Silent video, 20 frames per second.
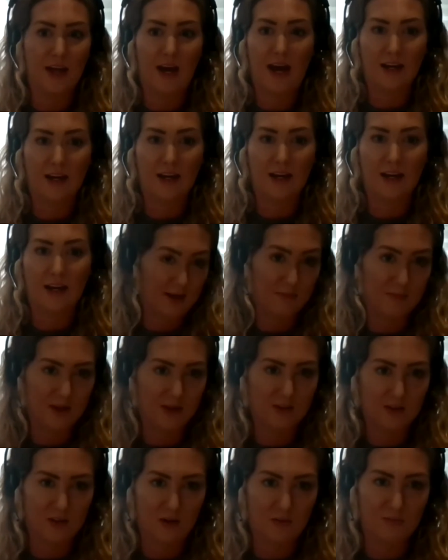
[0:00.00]

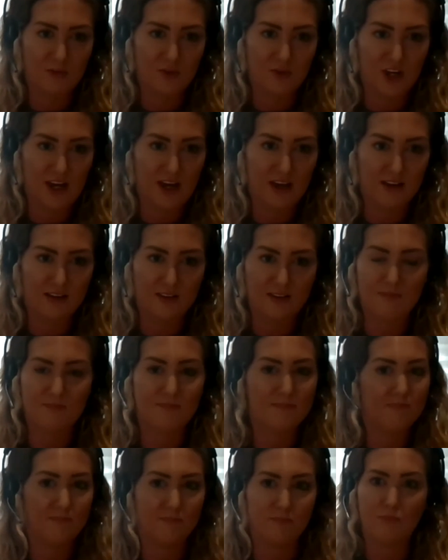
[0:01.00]
academic subjects
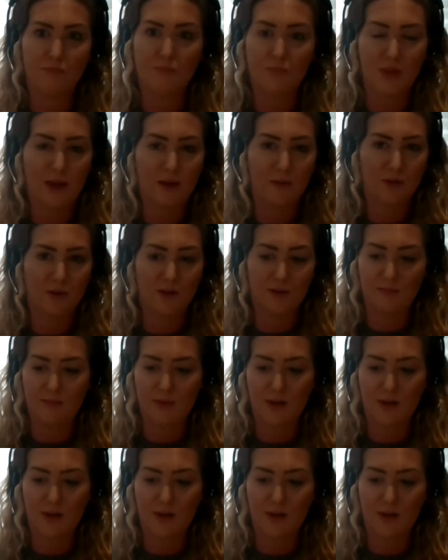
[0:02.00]
they were